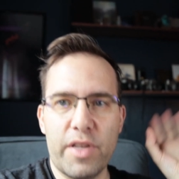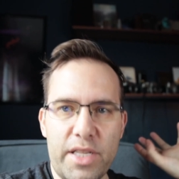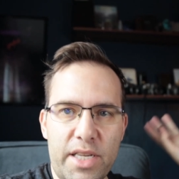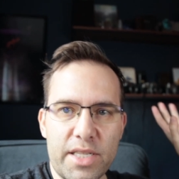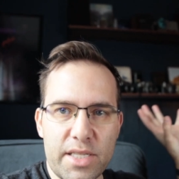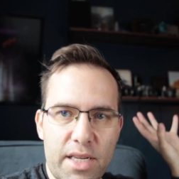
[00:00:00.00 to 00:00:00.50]

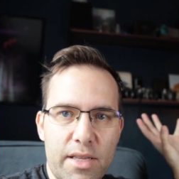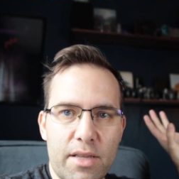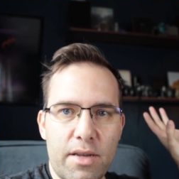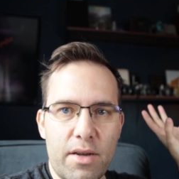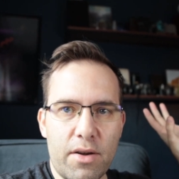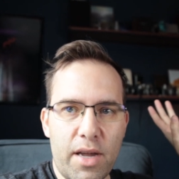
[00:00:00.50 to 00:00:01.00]
decent,
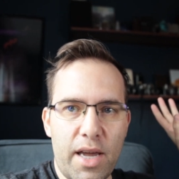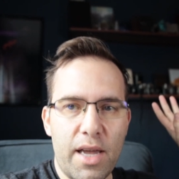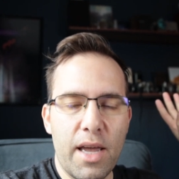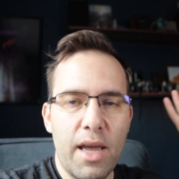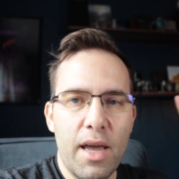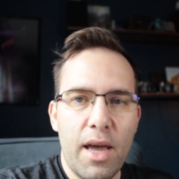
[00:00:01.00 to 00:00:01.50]

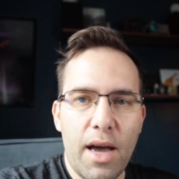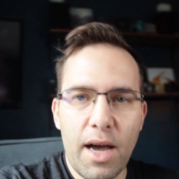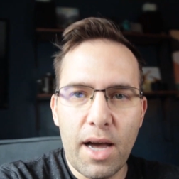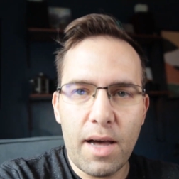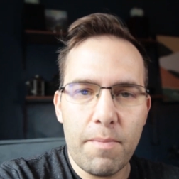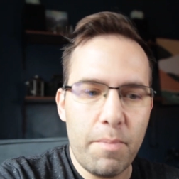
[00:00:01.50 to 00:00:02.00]
okay?
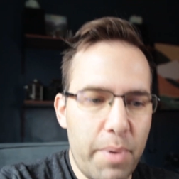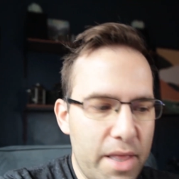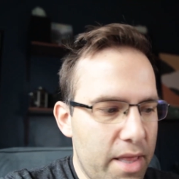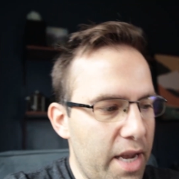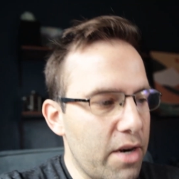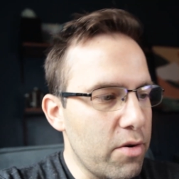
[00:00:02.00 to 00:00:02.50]

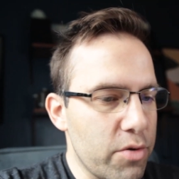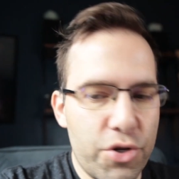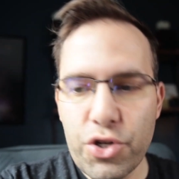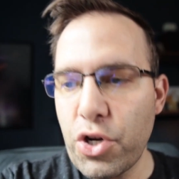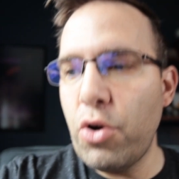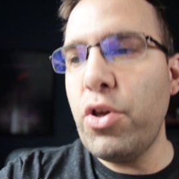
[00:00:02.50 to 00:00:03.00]
But they don't
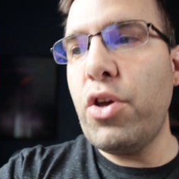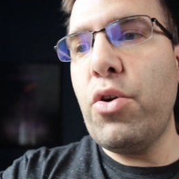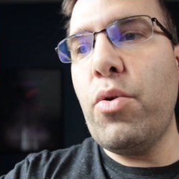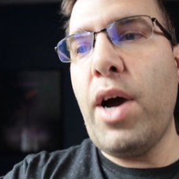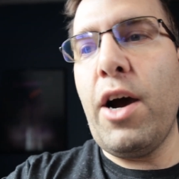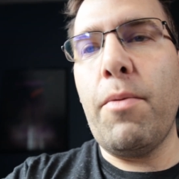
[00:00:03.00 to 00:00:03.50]
show
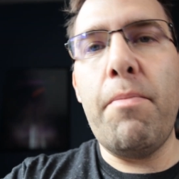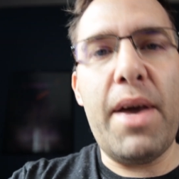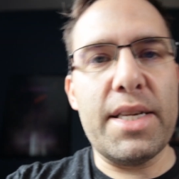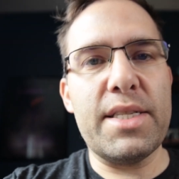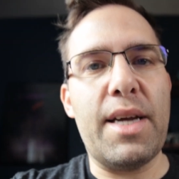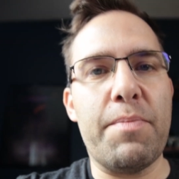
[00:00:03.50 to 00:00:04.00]
you how
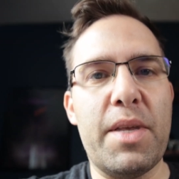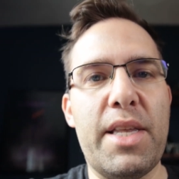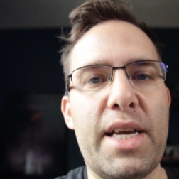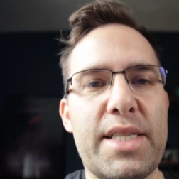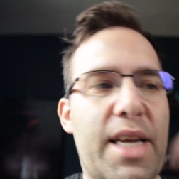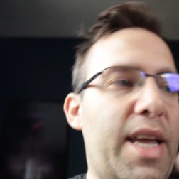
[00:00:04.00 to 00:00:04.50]
messed up the
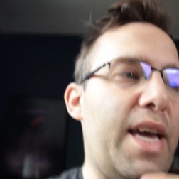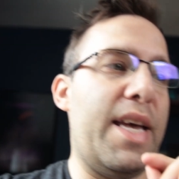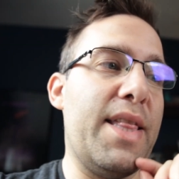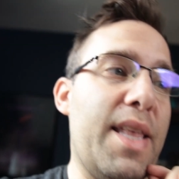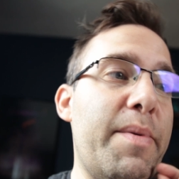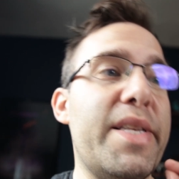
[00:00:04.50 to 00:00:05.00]
desk can get.
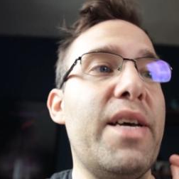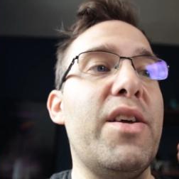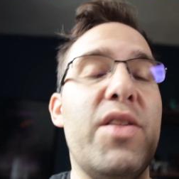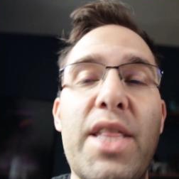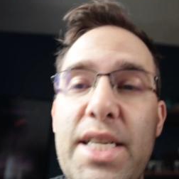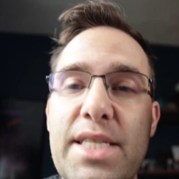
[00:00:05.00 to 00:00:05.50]
And let me tell
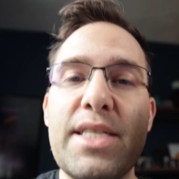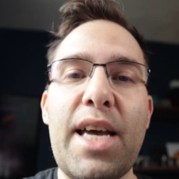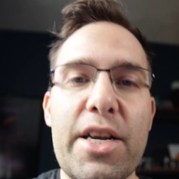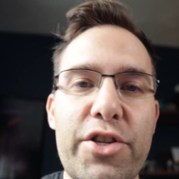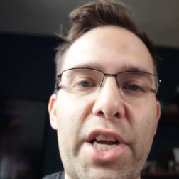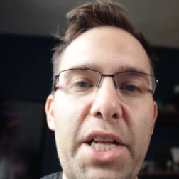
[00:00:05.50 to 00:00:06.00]
you, this is
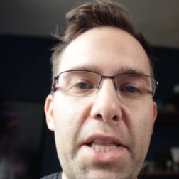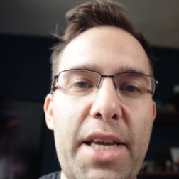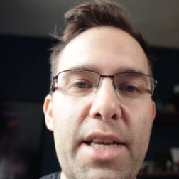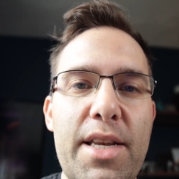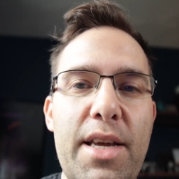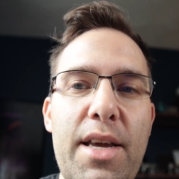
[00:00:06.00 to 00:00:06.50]
actually
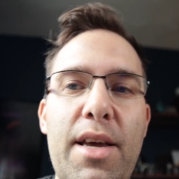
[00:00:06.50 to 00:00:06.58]
clean.